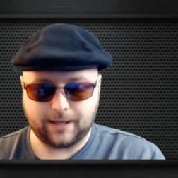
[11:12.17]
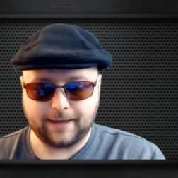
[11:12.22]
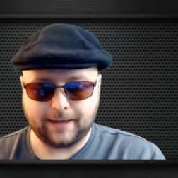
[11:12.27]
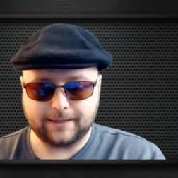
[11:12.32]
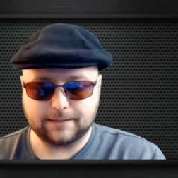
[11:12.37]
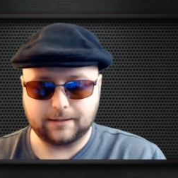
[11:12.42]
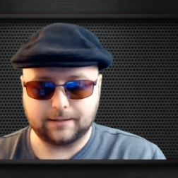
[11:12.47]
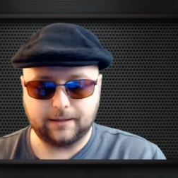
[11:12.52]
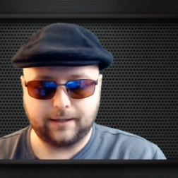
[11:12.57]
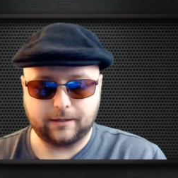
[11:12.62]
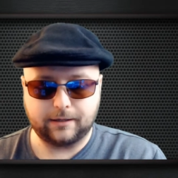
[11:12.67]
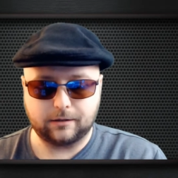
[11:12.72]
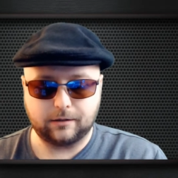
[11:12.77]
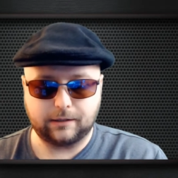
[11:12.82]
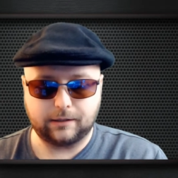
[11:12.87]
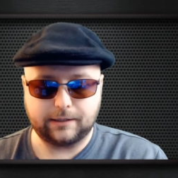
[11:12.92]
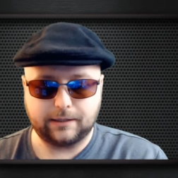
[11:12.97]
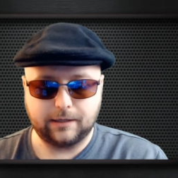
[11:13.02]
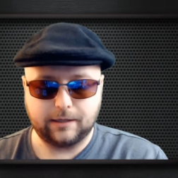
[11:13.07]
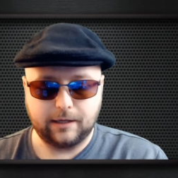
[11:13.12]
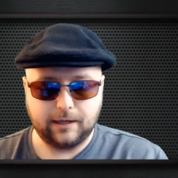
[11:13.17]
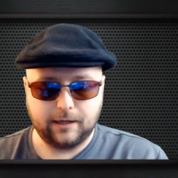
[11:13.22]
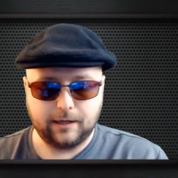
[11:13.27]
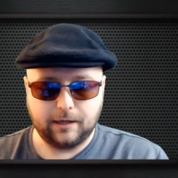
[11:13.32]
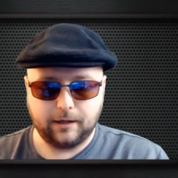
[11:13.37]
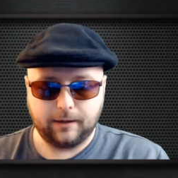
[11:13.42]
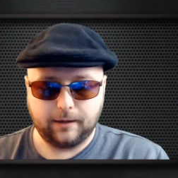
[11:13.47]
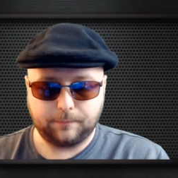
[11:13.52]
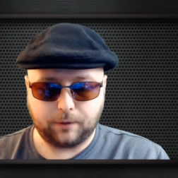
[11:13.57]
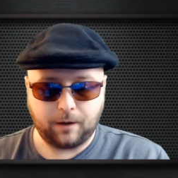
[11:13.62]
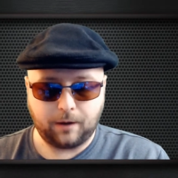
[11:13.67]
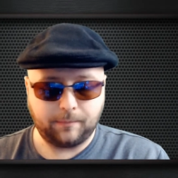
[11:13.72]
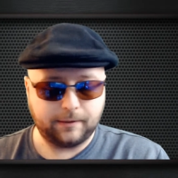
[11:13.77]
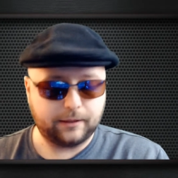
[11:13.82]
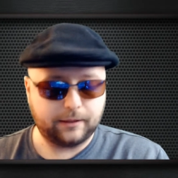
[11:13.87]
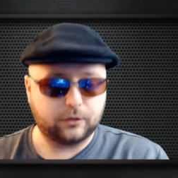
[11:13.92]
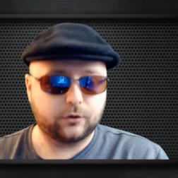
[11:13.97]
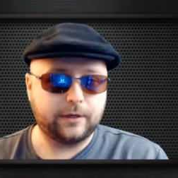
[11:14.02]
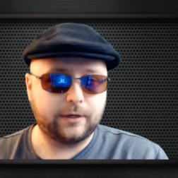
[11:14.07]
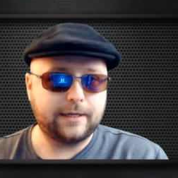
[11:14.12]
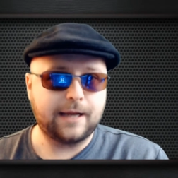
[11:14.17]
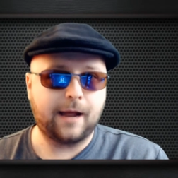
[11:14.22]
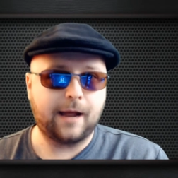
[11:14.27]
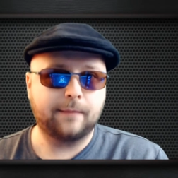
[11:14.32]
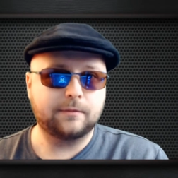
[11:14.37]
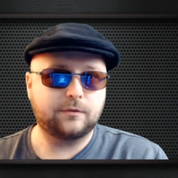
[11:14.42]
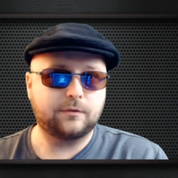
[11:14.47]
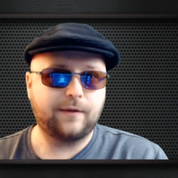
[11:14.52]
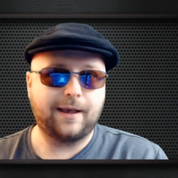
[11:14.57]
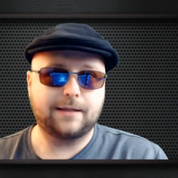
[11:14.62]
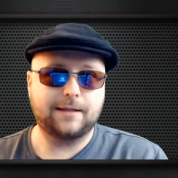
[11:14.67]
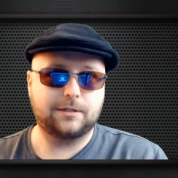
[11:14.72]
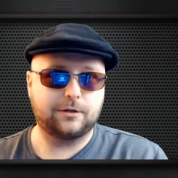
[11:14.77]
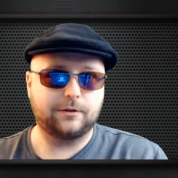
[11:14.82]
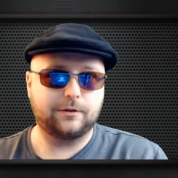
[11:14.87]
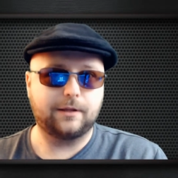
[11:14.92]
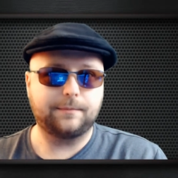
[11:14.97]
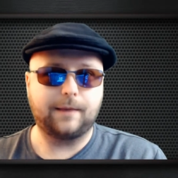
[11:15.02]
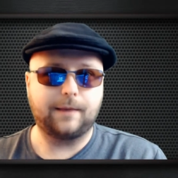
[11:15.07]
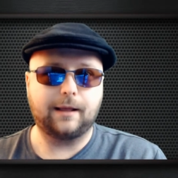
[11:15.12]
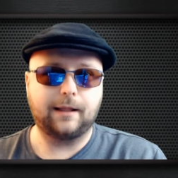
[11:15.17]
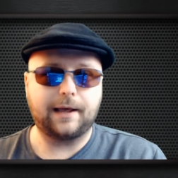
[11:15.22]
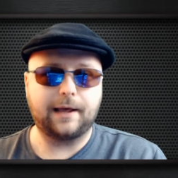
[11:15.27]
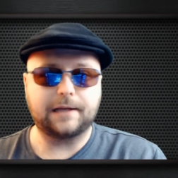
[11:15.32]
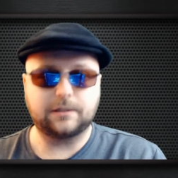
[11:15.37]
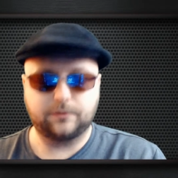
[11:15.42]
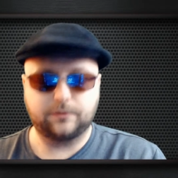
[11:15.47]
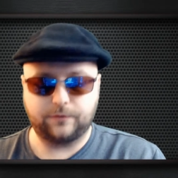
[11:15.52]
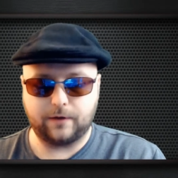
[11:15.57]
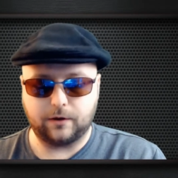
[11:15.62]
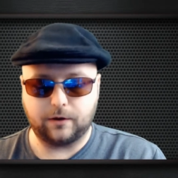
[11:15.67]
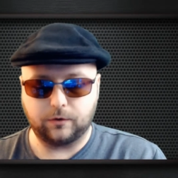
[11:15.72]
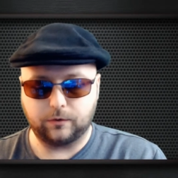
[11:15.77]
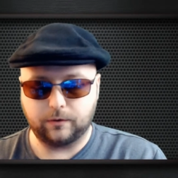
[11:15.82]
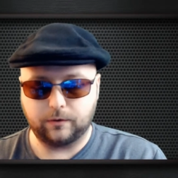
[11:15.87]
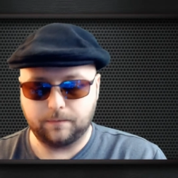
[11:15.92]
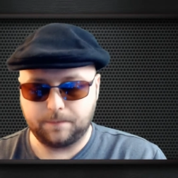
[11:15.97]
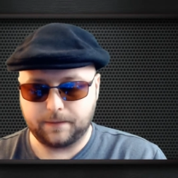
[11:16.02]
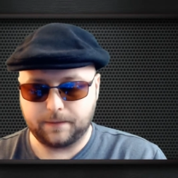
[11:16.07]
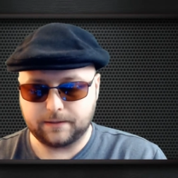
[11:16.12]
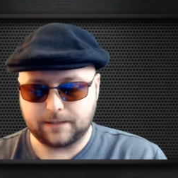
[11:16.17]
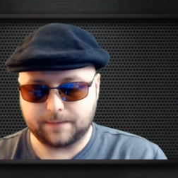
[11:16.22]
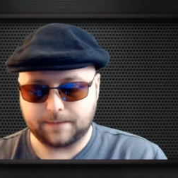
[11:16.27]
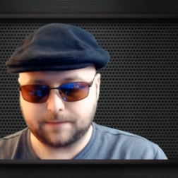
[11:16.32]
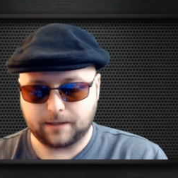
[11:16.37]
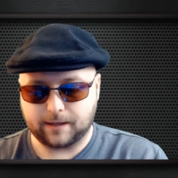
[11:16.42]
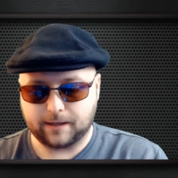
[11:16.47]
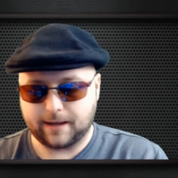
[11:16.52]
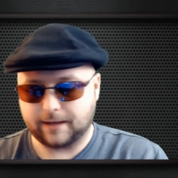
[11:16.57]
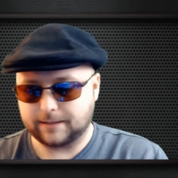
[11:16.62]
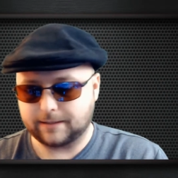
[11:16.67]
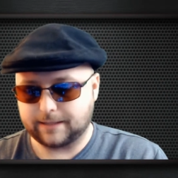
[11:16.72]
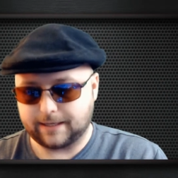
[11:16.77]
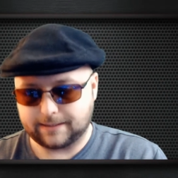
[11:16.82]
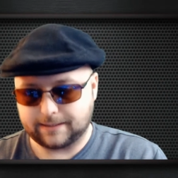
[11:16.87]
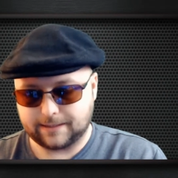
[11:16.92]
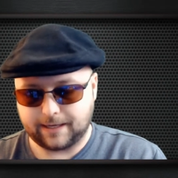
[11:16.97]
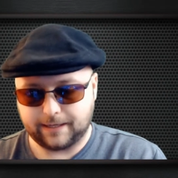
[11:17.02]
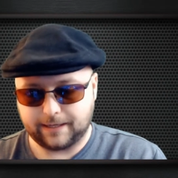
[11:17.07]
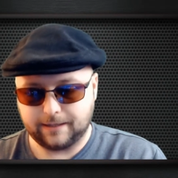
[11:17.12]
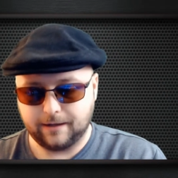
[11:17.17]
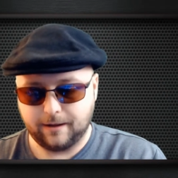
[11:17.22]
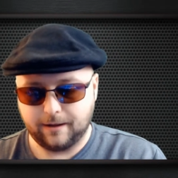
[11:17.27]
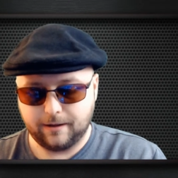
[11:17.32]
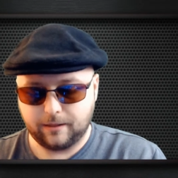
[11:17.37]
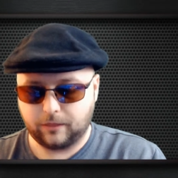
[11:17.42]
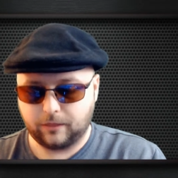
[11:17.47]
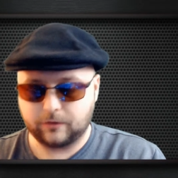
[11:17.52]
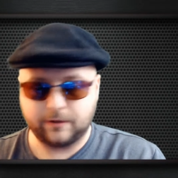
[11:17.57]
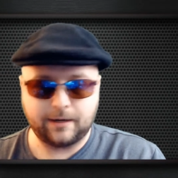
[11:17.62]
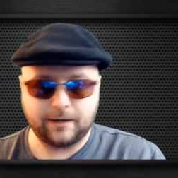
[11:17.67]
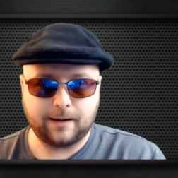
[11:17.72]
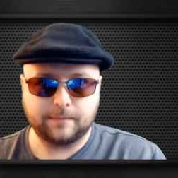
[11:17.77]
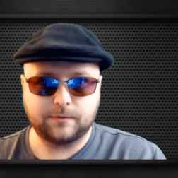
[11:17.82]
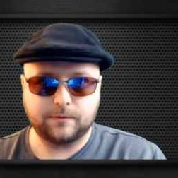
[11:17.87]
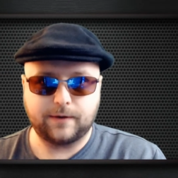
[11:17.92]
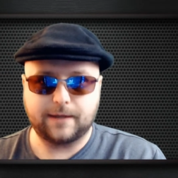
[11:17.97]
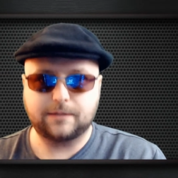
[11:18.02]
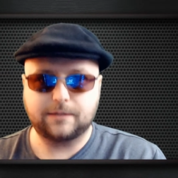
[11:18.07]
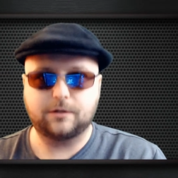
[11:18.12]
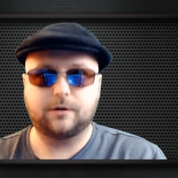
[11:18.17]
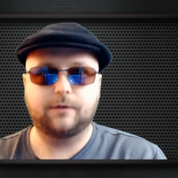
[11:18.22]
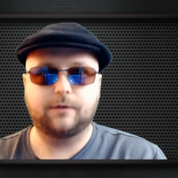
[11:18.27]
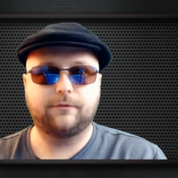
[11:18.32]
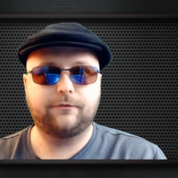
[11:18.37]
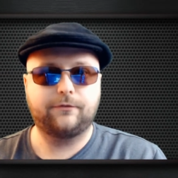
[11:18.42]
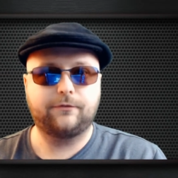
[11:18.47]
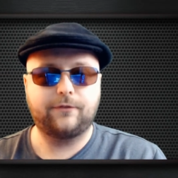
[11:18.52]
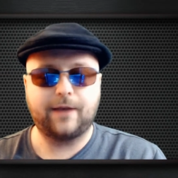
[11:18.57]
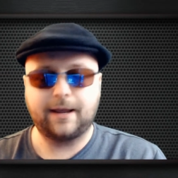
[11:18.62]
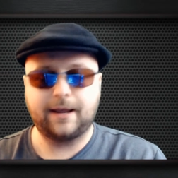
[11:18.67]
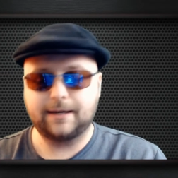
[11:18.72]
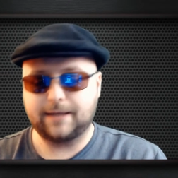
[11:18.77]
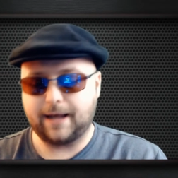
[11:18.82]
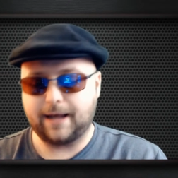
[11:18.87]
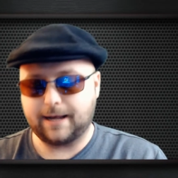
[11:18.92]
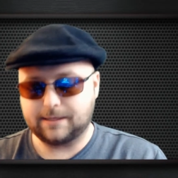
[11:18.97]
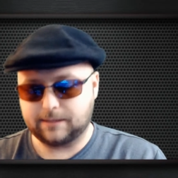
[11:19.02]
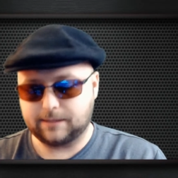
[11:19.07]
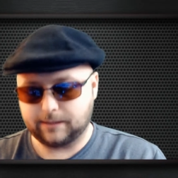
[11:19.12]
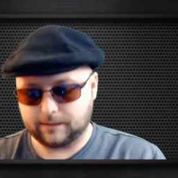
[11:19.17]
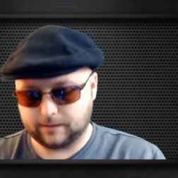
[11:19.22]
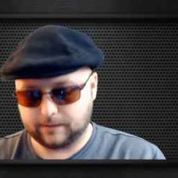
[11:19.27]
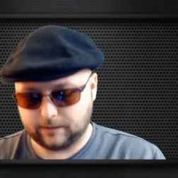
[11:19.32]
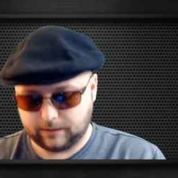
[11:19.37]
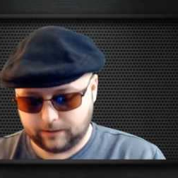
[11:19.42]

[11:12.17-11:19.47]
is literally probably 3 times faster than my last phone, the Samsung Galaxy S8. 3 times faster. Fantastic.